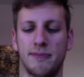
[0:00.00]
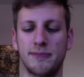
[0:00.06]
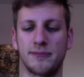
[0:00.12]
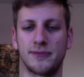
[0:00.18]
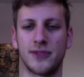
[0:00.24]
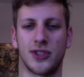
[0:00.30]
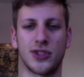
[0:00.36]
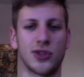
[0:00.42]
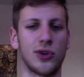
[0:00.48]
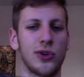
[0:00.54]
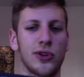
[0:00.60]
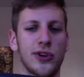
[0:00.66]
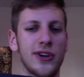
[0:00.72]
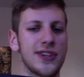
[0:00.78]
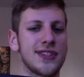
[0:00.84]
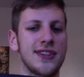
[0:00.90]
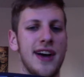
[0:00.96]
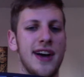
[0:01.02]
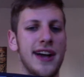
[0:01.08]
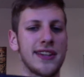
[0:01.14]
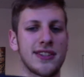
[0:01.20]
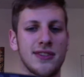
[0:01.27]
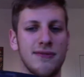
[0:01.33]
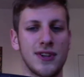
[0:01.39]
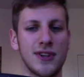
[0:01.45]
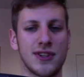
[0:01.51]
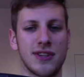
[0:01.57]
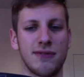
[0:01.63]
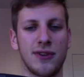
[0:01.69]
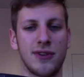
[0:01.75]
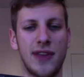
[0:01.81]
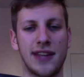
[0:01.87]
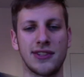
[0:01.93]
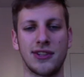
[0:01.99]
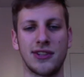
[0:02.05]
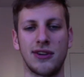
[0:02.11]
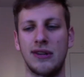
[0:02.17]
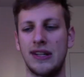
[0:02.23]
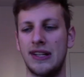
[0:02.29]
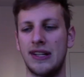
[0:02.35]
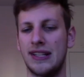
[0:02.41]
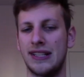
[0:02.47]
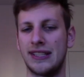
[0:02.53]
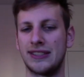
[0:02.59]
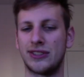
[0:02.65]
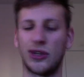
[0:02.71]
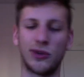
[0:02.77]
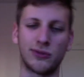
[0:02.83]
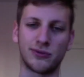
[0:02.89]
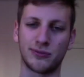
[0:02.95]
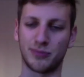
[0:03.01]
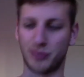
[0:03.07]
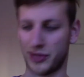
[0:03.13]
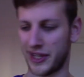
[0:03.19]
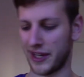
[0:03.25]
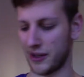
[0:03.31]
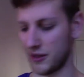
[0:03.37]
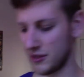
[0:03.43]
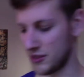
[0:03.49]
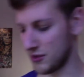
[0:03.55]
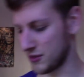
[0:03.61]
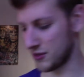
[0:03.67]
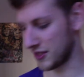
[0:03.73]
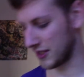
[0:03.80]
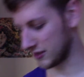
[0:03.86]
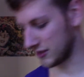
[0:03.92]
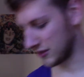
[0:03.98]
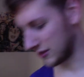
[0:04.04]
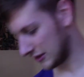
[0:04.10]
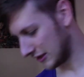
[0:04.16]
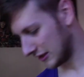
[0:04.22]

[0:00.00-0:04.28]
The solar is not sufficient for that, so don't plan on using it to